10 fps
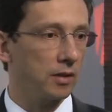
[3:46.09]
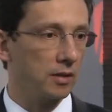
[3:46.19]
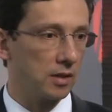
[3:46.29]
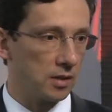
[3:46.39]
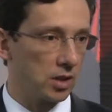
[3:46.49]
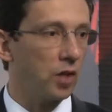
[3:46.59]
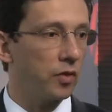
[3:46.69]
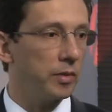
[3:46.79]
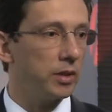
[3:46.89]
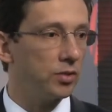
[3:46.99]
as a
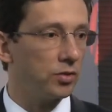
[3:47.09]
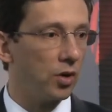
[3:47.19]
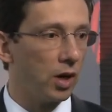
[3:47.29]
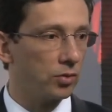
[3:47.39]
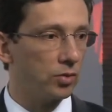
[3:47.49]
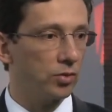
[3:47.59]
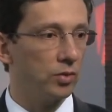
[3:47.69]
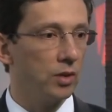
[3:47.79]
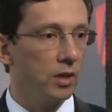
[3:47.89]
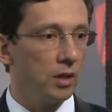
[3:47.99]
government, you know how
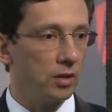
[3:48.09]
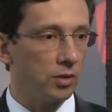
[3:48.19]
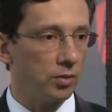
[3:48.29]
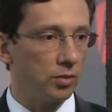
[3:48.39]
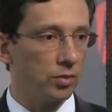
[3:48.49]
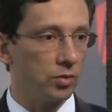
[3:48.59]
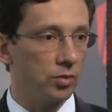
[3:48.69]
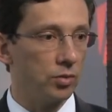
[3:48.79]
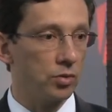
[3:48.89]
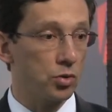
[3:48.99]
to
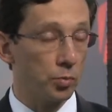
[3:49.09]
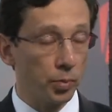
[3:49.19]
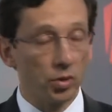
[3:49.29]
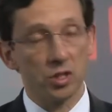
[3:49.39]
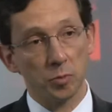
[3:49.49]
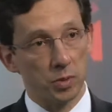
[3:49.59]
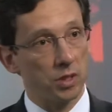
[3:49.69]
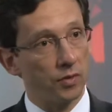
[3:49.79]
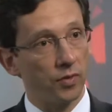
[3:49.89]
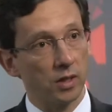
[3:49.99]
support a
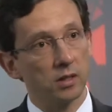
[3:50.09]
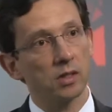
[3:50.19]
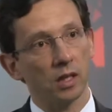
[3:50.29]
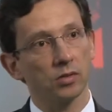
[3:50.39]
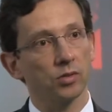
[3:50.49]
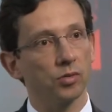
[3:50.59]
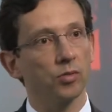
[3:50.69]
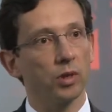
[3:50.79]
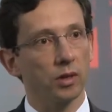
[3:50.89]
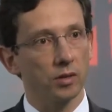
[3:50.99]
specific sector
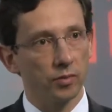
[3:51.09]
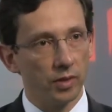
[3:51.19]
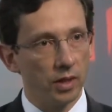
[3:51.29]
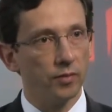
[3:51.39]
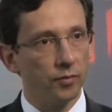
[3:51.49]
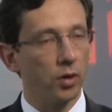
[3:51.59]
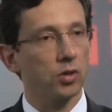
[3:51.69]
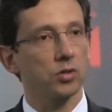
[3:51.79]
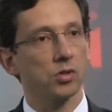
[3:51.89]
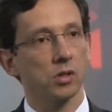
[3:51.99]
with very
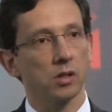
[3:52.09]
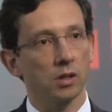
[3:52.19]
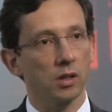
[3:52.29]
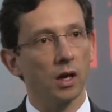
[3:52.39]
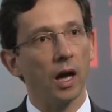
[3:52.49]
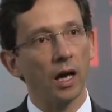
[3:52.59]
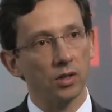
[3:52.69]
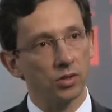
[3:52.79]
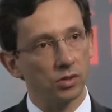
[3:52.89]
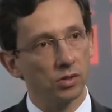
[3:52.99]
focused
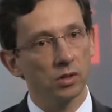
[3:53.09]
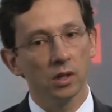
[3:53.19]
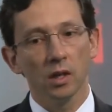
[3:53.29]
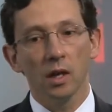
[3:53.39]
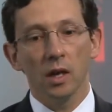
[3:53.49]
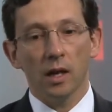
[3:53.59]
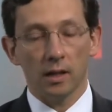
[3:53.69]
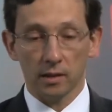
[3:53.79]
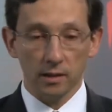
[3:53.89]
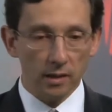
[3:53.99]
actions.
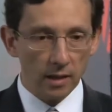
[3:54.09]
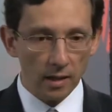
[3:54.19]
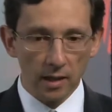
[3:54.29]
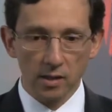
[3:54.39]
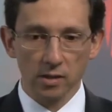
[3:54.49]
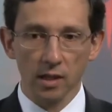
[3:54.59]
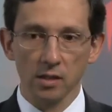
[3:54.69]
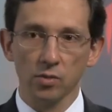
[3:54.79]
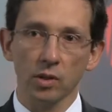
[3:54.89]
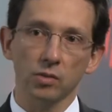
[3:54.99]
And
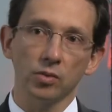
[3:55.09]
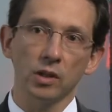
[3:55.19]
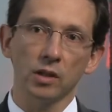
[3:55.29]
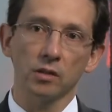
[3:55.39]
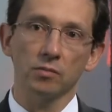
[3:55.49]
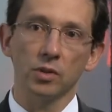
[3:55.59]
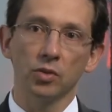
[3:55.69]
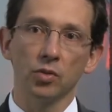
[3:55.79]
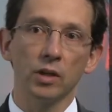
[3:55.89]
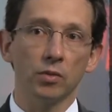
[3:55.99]
that's what we are
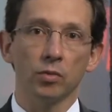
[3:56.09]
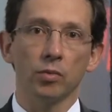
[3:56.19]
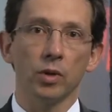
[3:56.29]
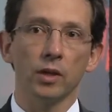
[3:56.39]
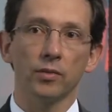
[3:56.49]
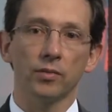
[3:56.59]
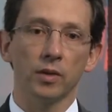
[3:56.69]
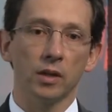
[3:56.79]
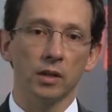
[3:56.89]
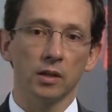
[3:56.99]
doing. We've
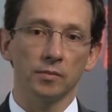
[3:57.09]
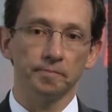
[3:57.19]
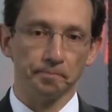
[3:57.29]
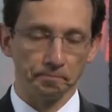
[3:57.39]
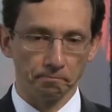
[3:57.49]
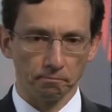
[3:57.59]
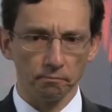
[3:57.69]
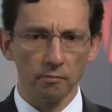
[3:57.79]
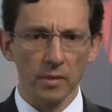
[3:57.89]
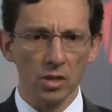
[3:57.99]

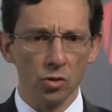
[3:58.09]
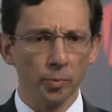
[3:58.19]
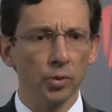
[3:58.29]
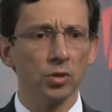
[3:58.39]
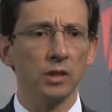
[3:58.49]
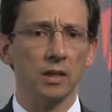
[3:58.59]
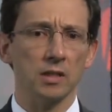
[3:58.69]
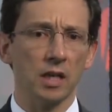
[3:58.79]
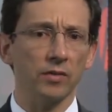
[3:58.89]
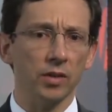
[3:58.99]
supported El
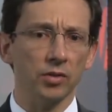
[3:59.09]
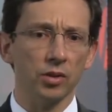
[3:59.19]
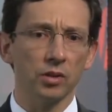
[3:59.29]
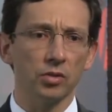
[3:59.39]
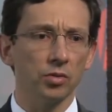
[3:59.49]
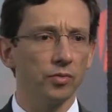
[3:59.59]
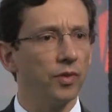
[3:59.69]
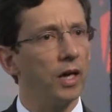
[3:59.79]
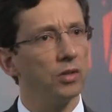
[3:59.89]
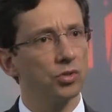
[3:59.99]
Salvador in 2 value